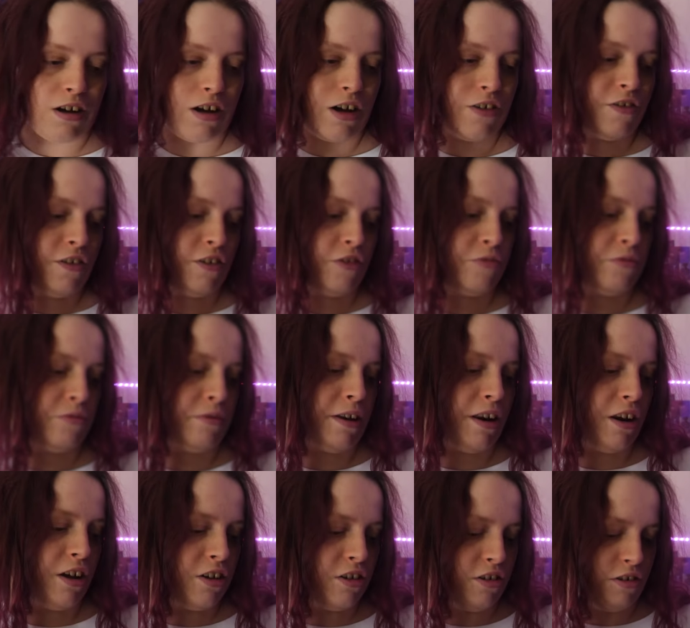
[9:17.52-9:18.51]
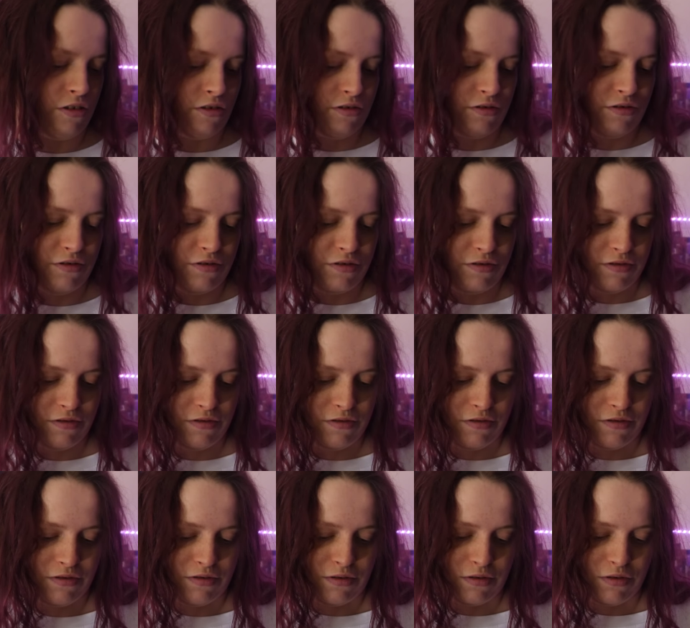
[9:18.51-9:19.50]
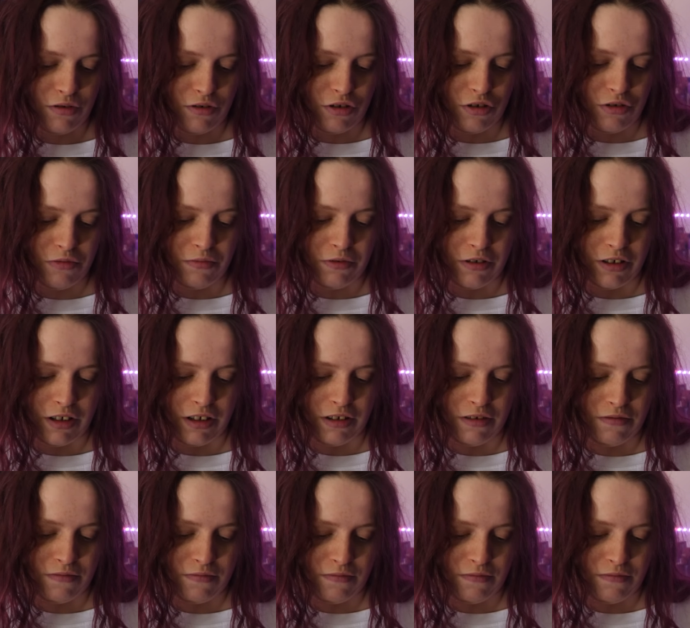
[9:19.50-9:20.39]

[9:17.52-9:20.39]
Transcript: I forgot to put my light on. Oopsie.